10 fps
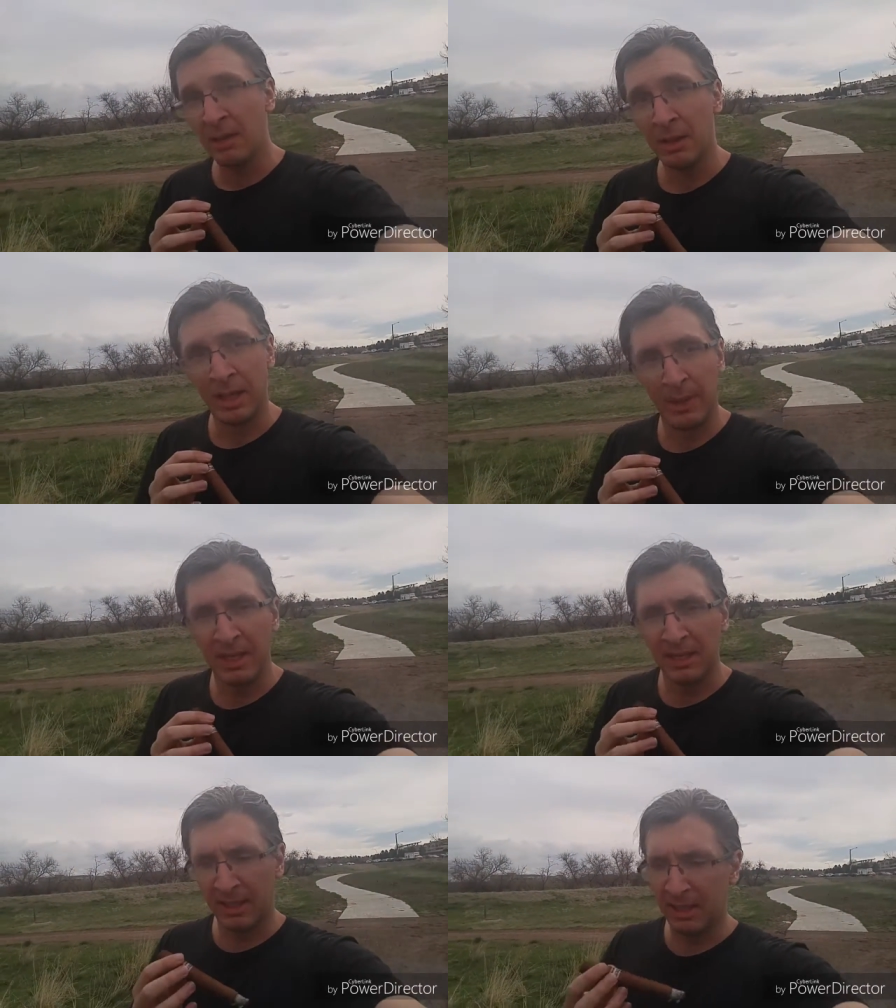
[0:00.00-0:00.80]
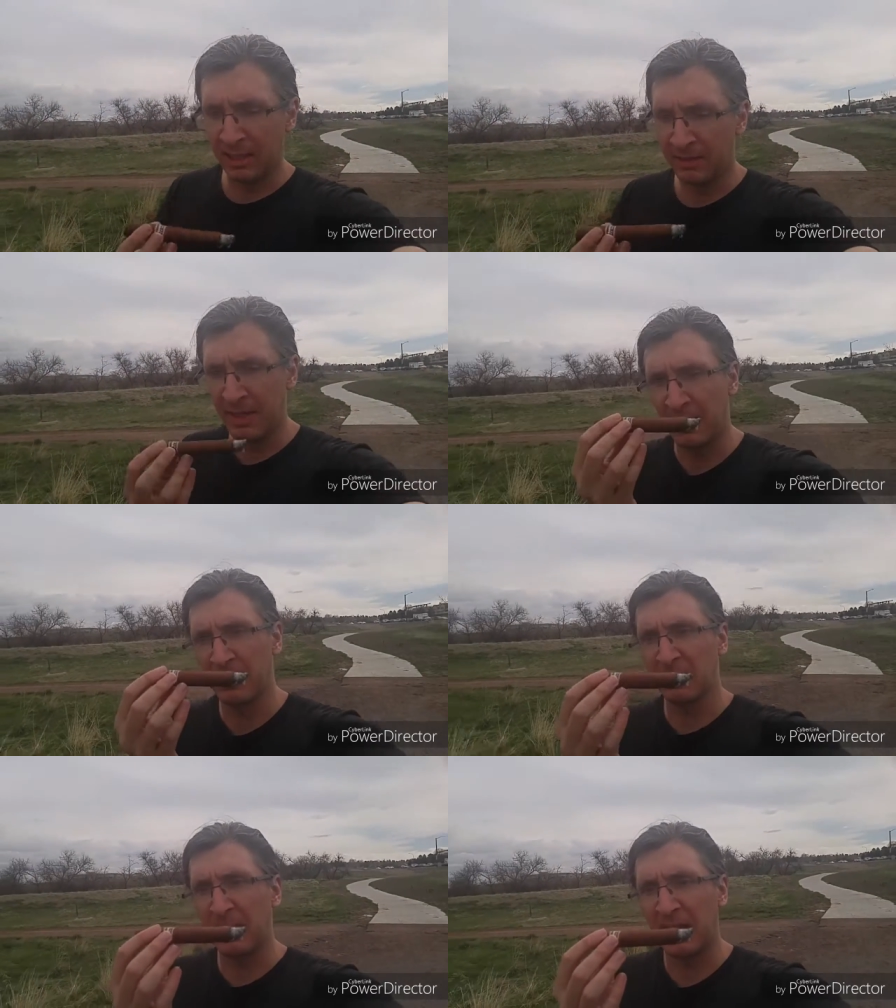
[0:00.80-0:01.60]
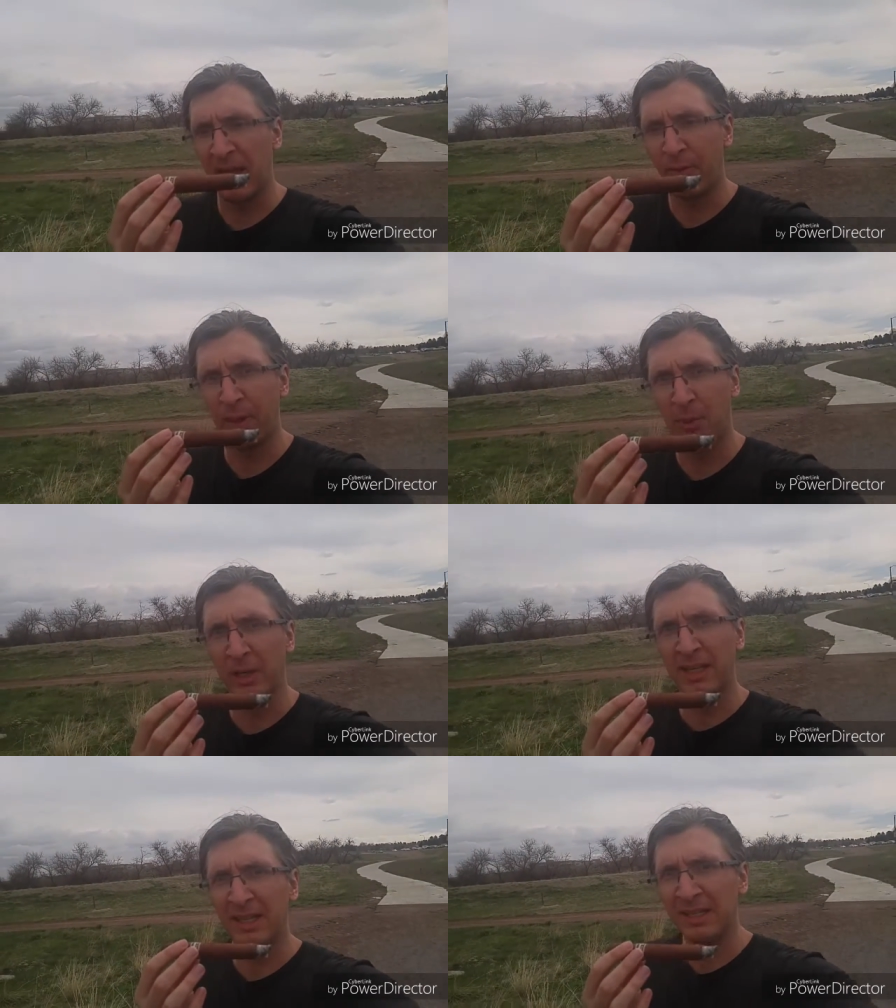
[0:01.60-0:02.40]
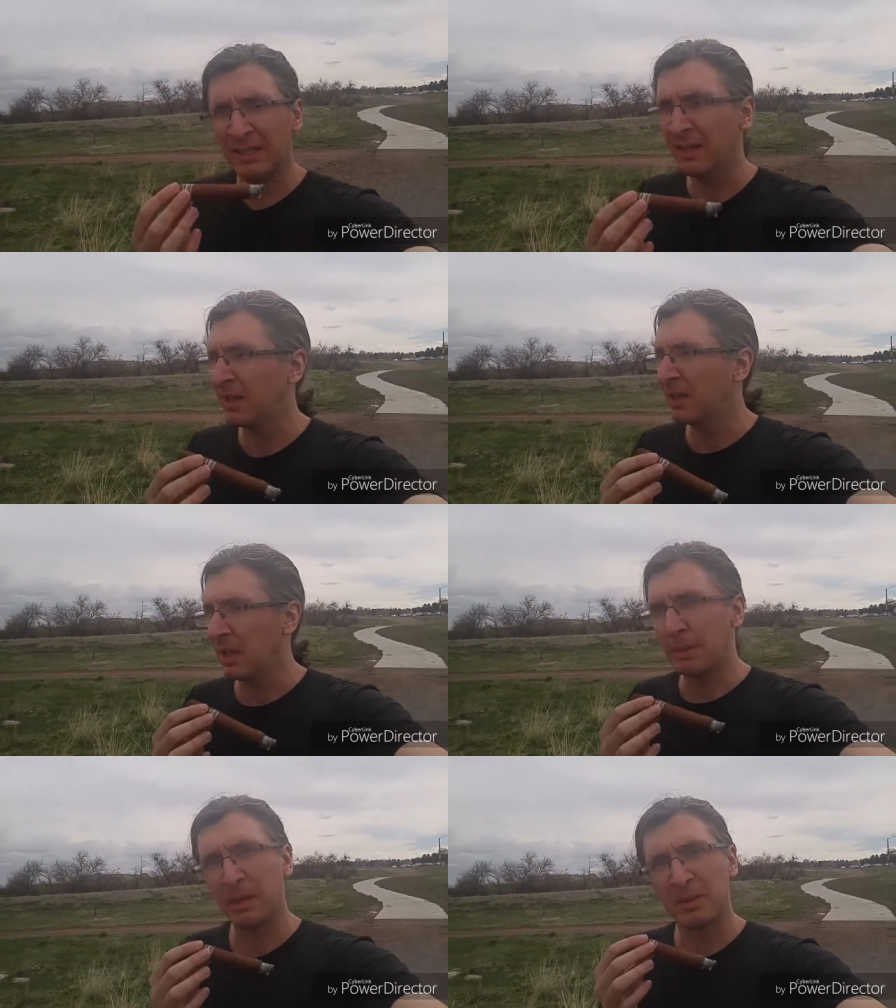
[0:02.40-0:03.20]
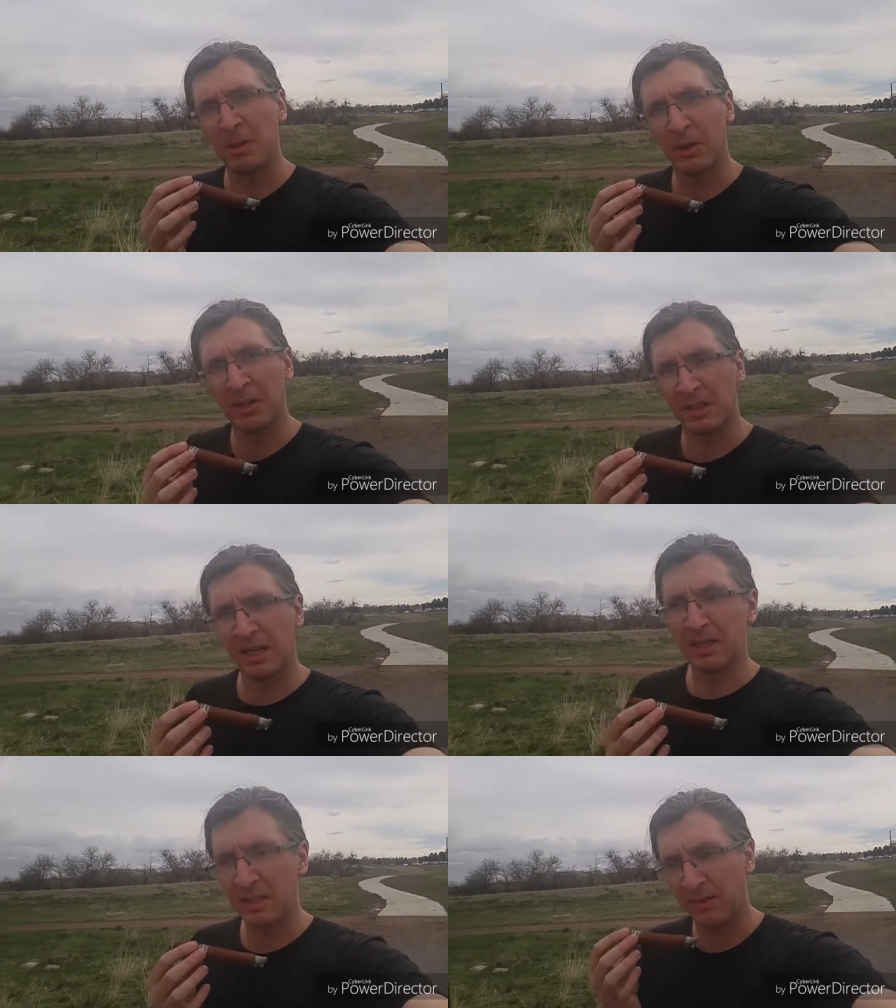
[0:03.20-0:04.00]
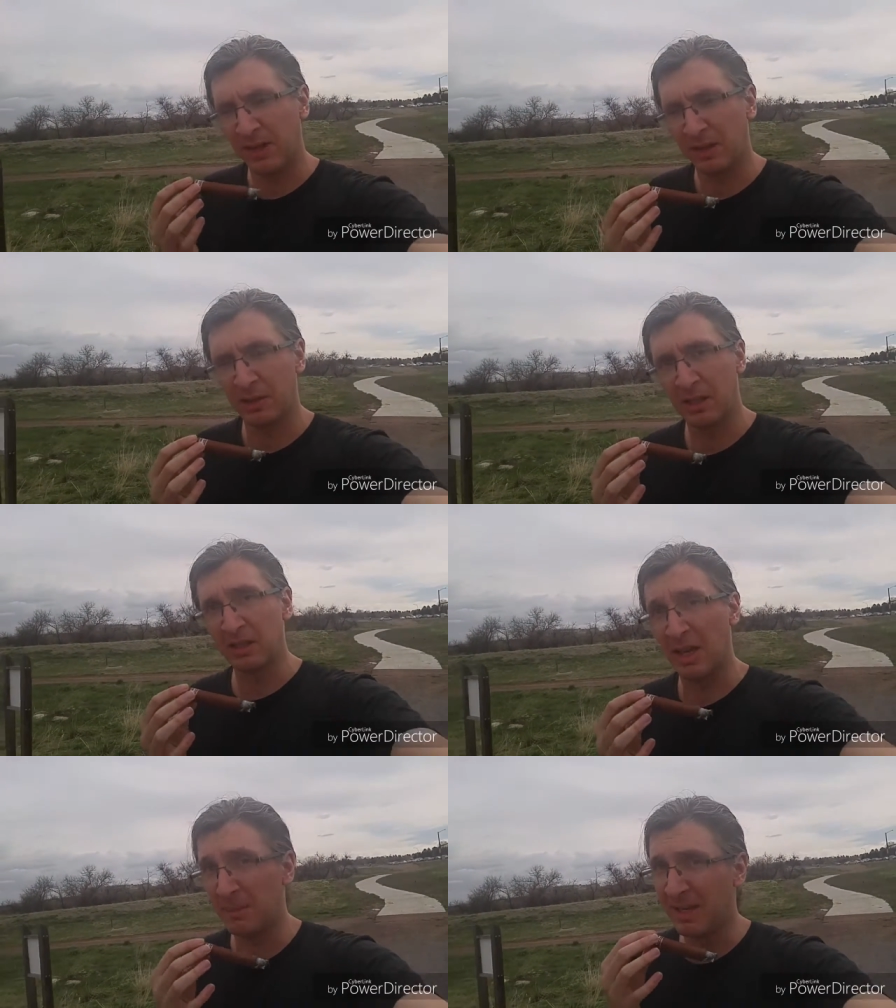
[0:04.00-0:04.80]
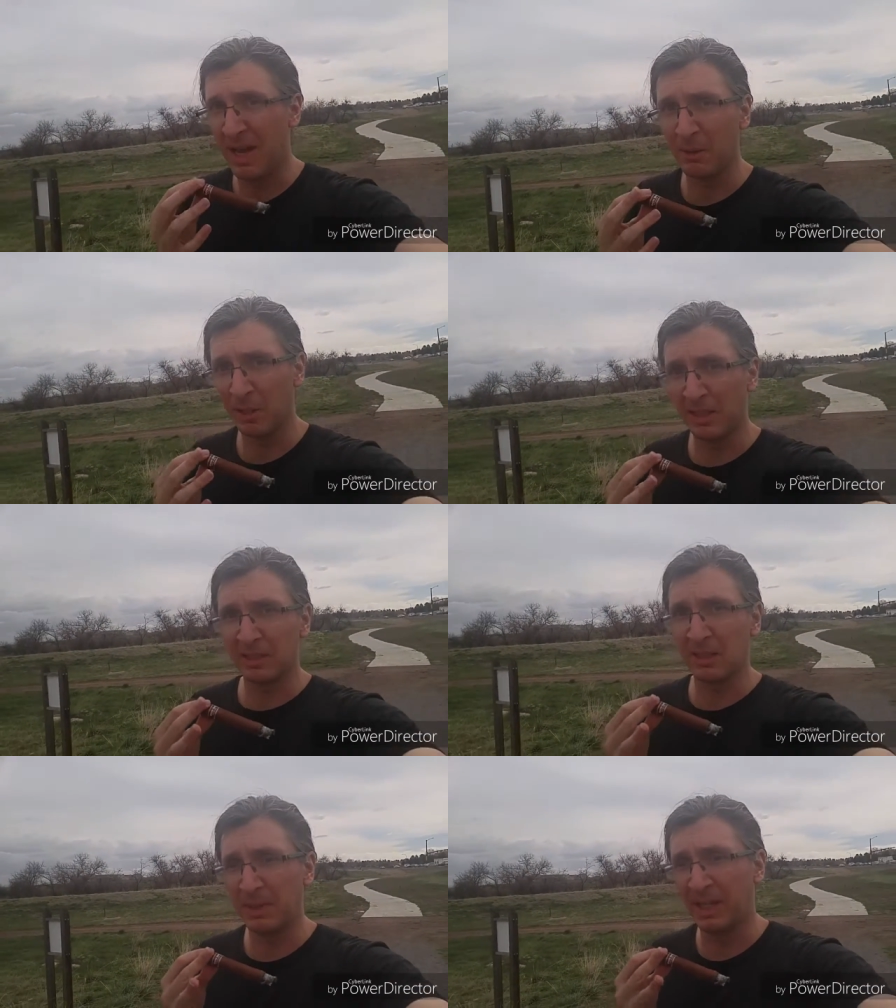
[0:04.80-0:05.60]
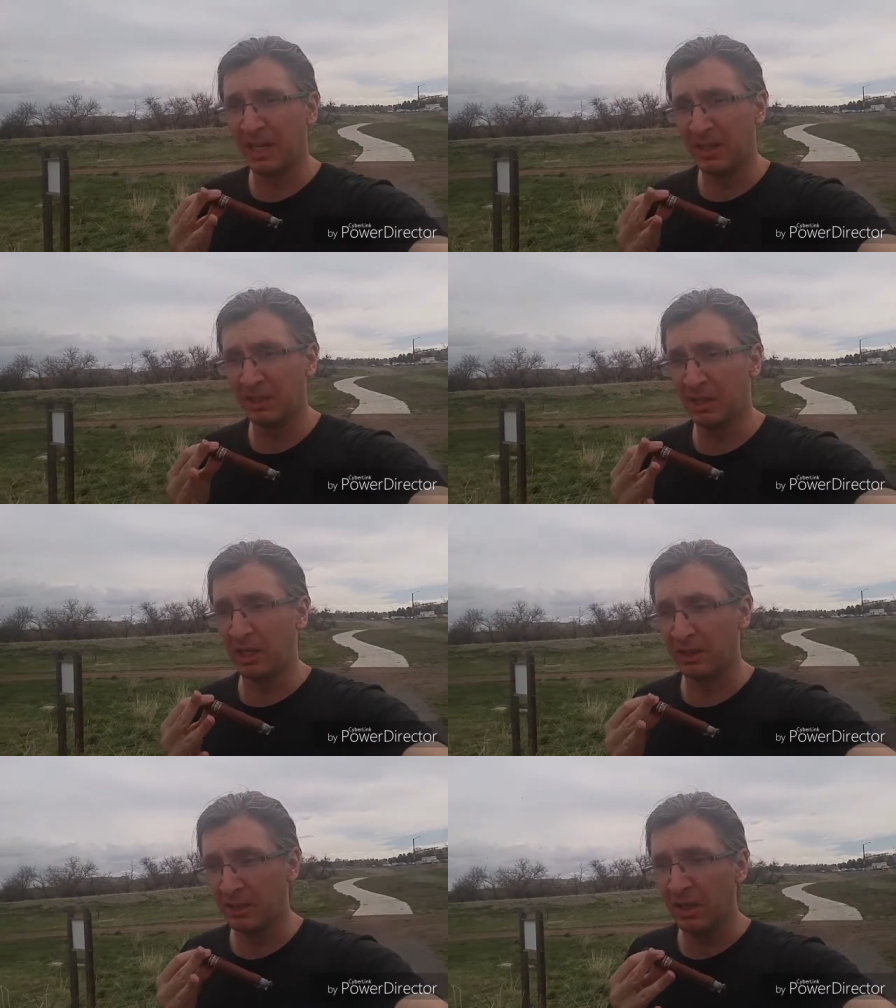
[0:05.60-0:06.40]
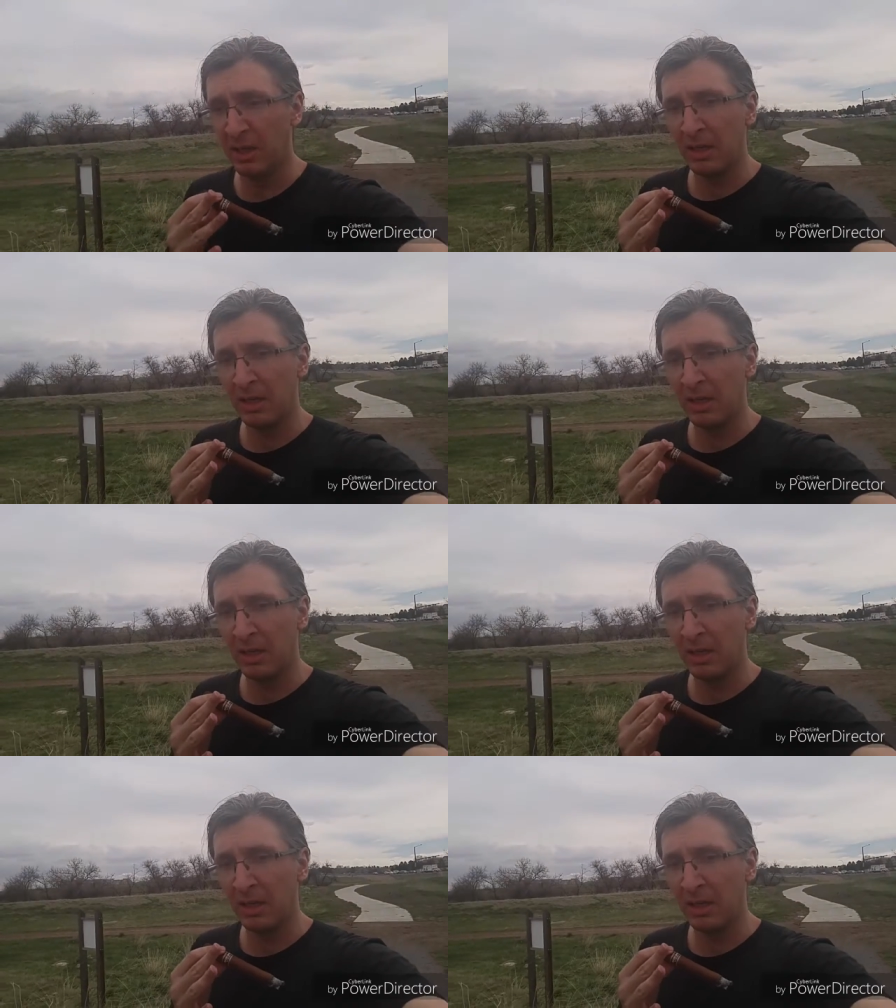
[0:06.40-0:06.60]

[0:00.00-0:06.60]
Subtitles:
Well, anyway, yeah, this is about the halfway point. I'm gonna keep smoking this down, see if anything changes. I'm not really anticipating anything change,